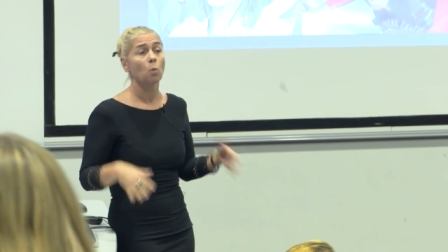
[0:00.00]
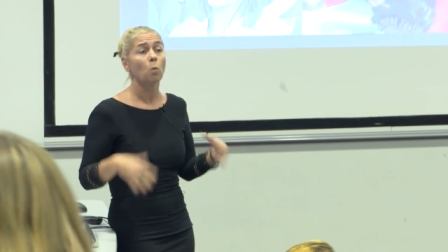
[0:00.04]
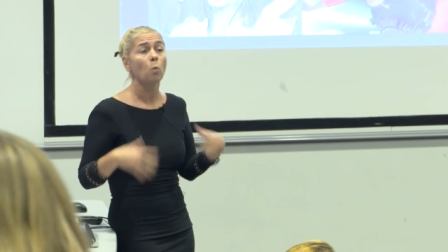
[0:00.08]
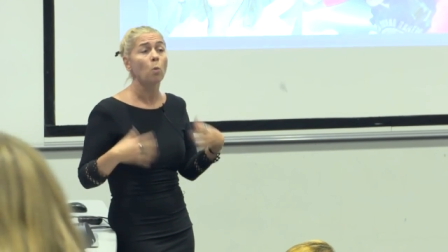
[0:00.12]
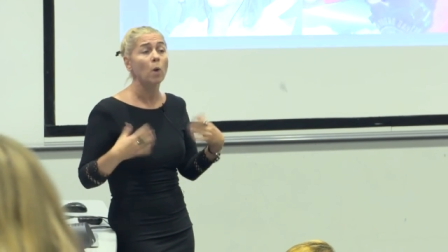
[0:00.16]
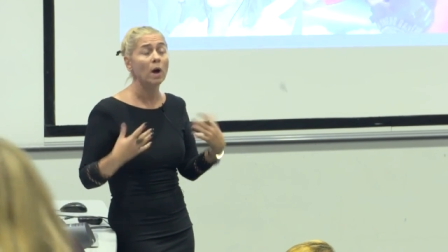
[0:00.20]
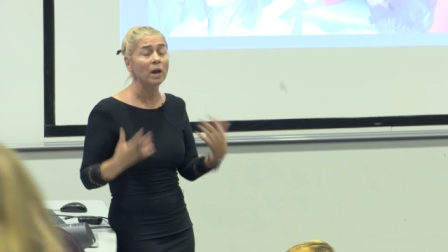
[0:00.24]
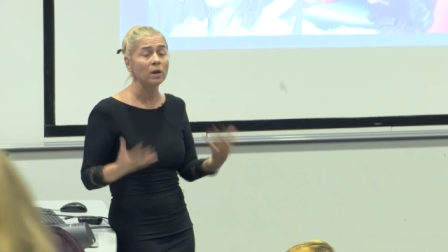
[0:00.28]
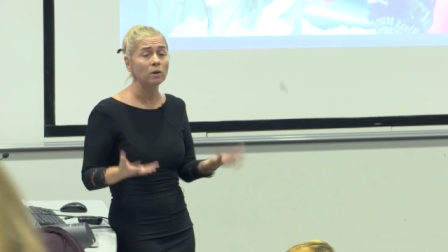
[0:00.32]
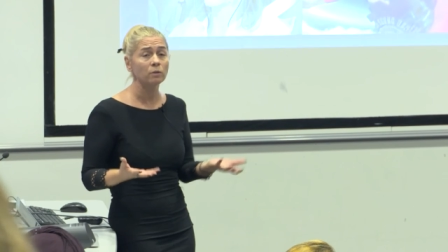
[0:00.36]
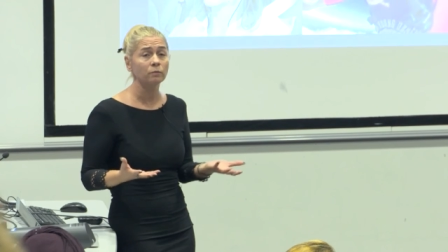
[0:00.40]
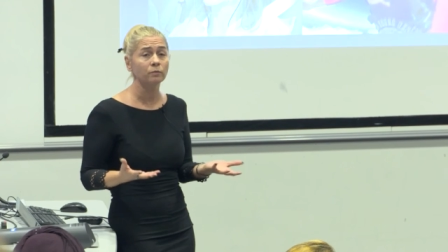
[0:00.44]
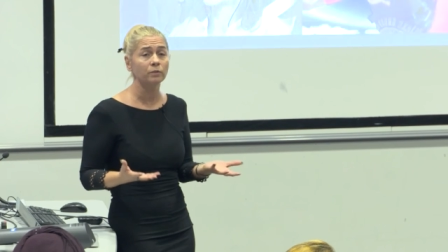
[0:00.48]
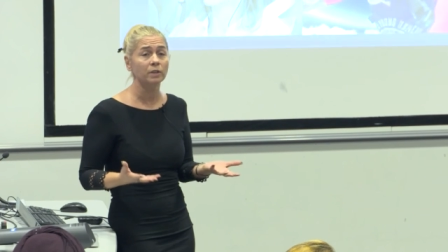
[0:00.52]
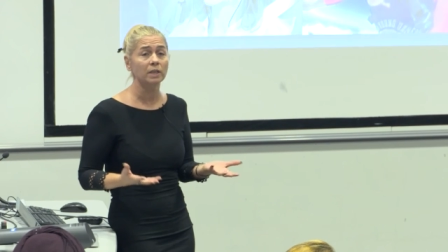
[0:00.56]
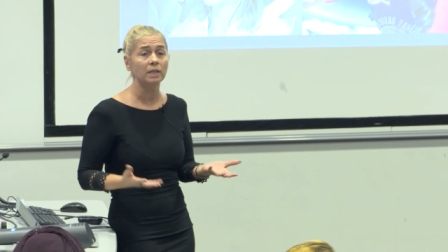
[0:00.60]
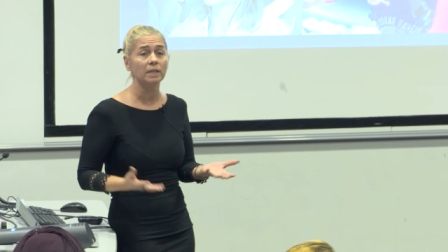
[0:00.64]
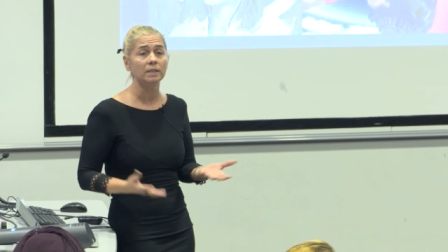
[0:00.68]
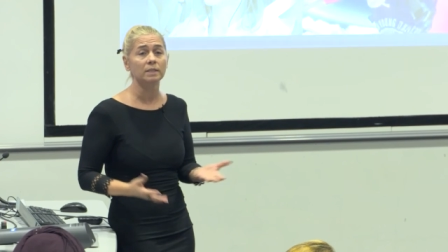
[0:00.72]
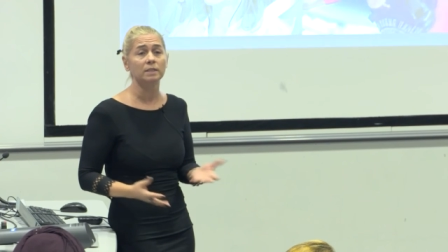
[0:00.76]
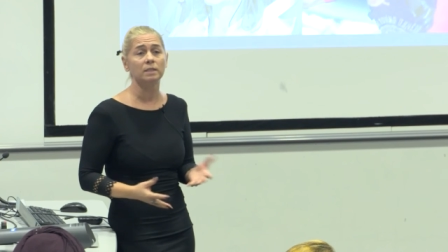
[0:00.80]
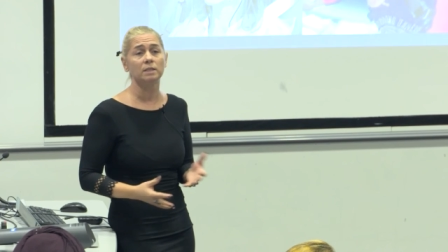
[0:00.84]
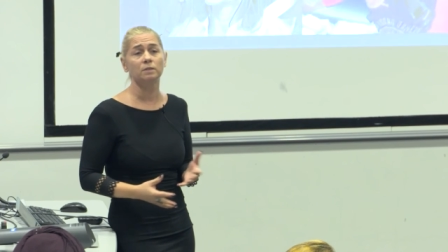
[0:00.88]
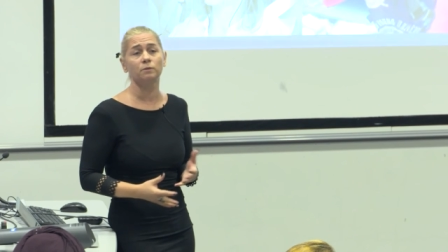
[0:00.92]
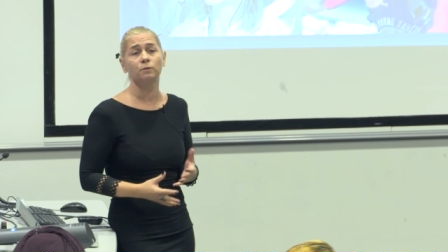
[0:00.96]
One of
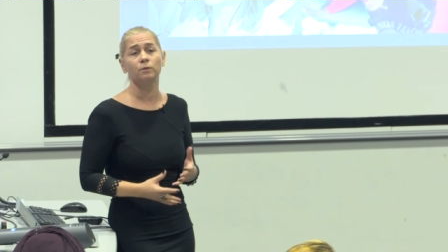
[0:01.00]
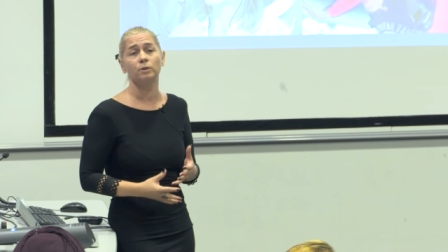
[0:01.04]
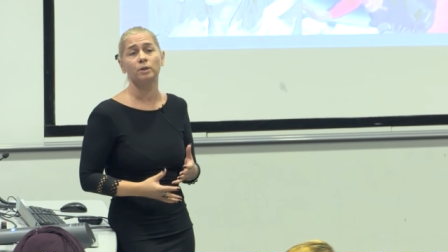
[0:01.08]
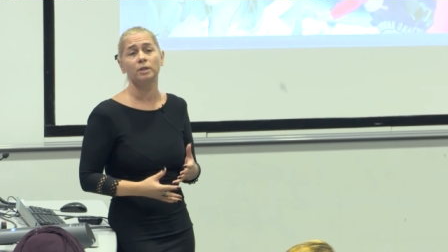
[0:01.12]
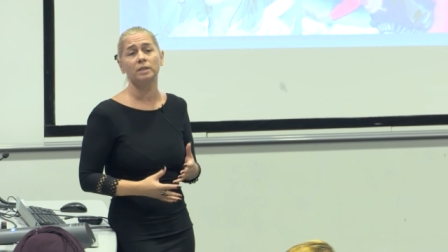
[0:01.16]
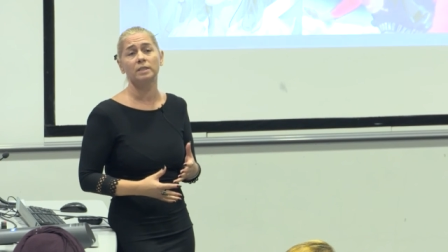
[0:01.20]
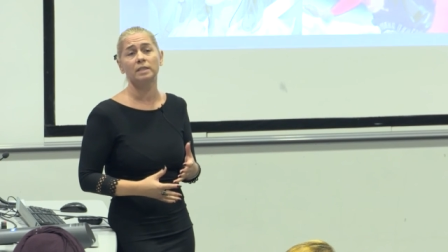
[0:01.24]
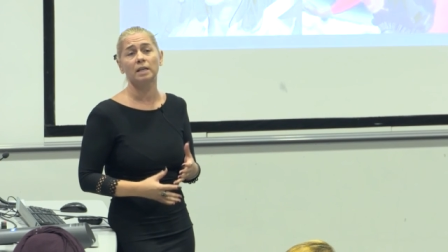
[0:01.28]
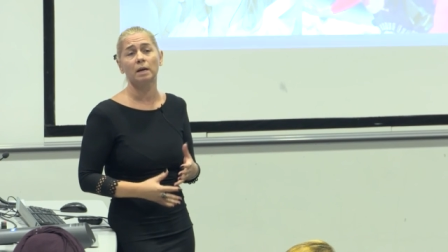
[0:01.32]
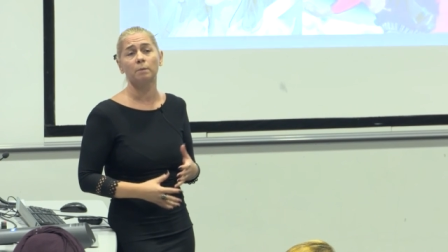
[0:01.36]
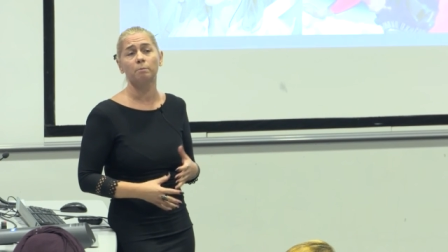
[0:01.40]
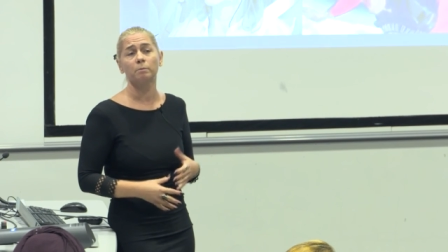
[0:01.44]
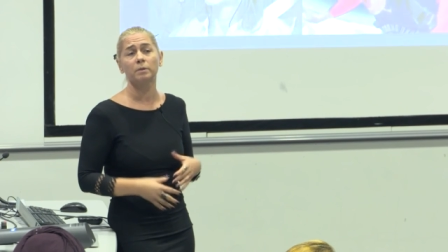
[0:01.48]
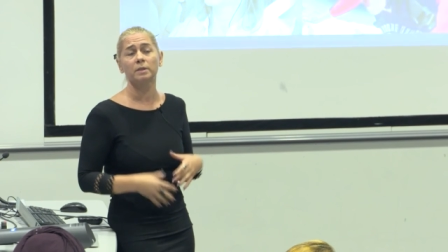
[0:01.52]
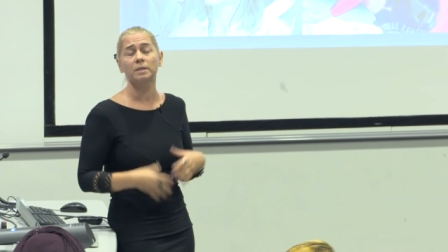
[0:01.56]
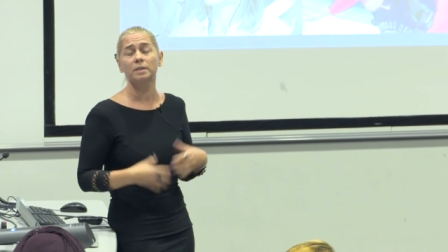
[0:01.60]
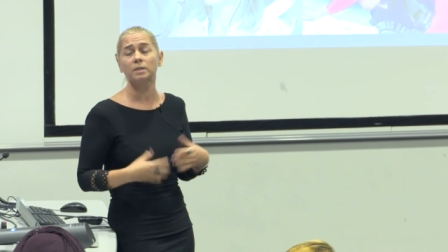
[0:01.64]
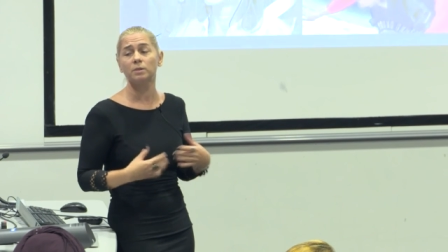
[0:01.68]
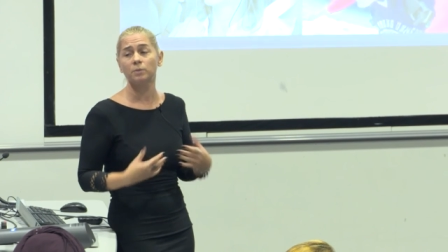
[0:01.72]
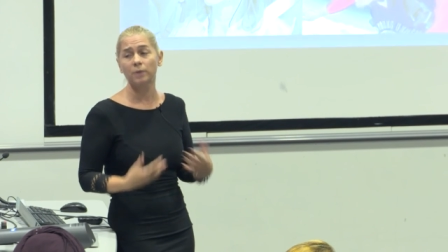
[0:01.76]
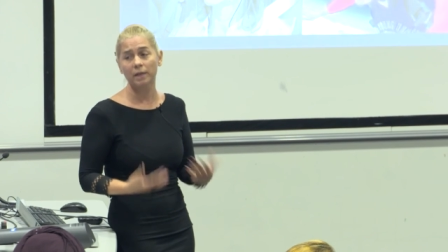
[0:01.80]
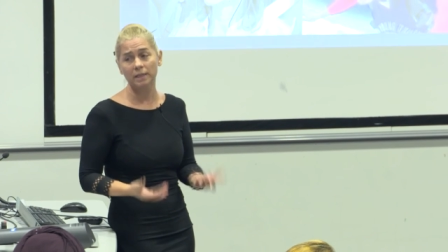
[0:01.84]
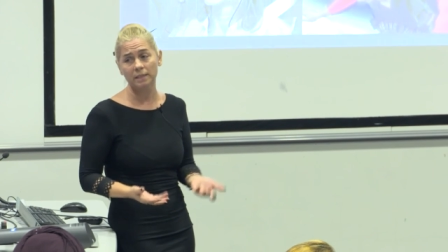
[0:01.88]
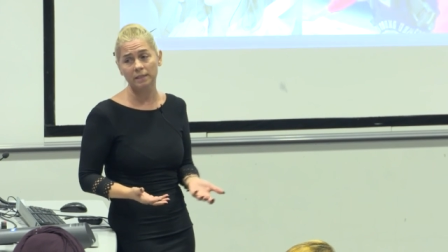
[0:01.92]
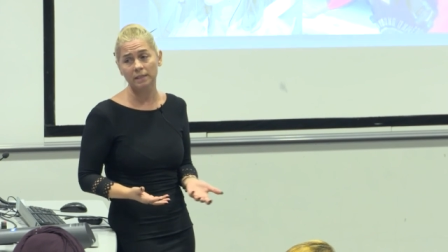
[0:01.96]
these is, for example,
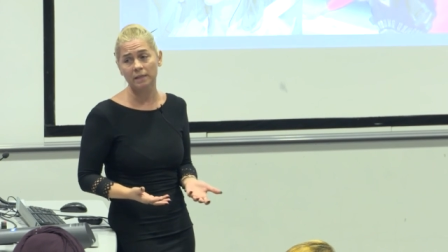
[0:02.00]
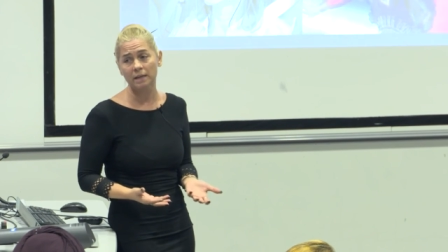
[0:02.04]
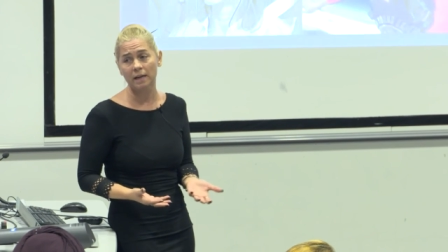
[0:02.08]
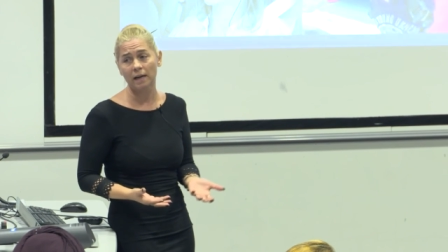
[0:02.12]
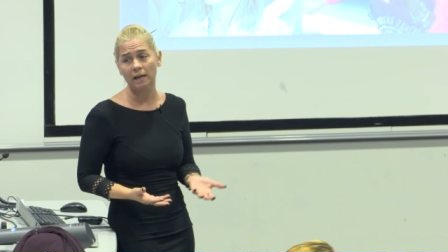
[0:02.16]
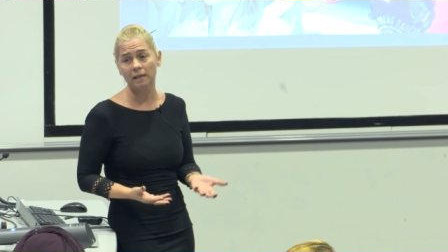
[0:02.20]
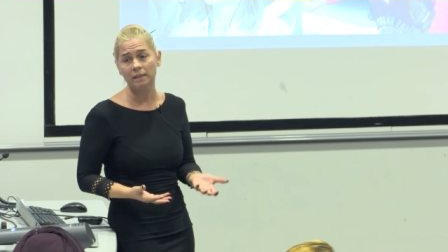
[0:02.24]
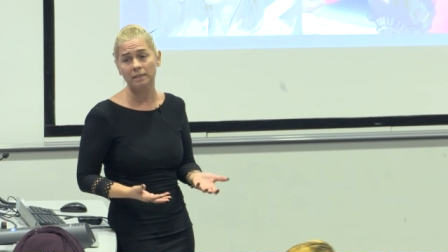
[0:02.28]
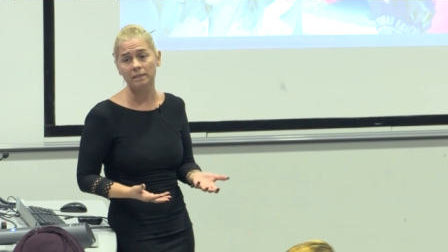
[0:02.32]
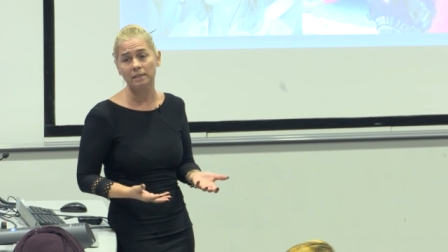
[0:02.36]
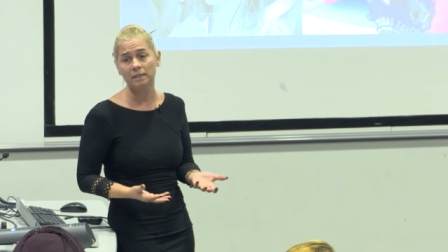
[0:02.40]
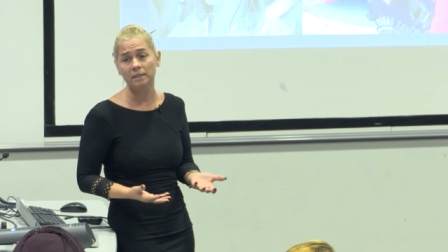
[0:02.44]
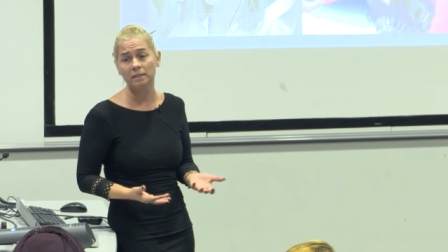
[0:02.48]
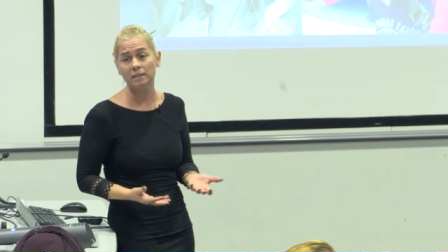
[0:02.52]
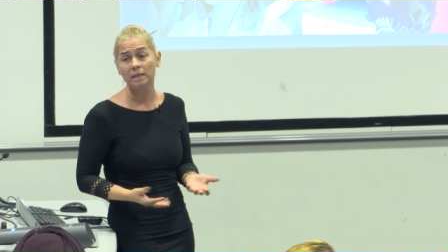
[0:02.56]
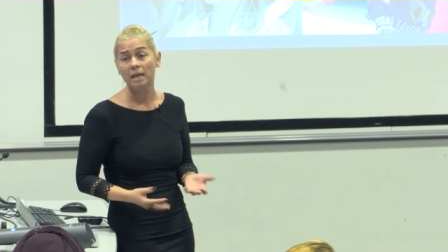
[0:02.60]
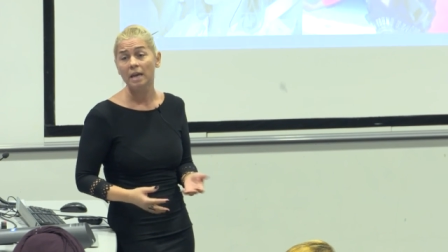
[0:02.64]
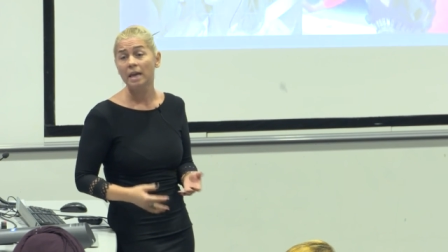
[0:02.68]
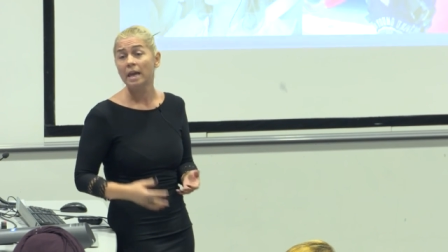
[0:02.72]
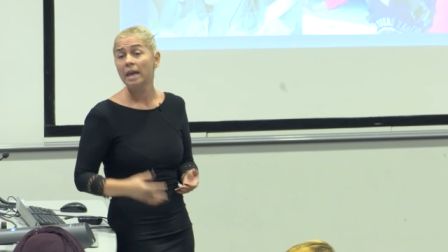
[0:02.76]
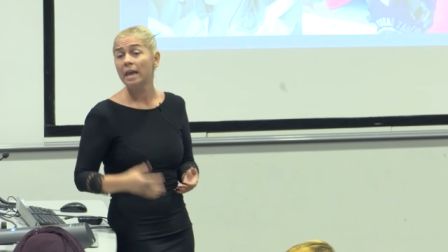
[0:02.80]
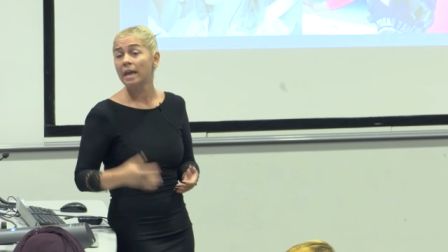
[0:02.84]
stress analysis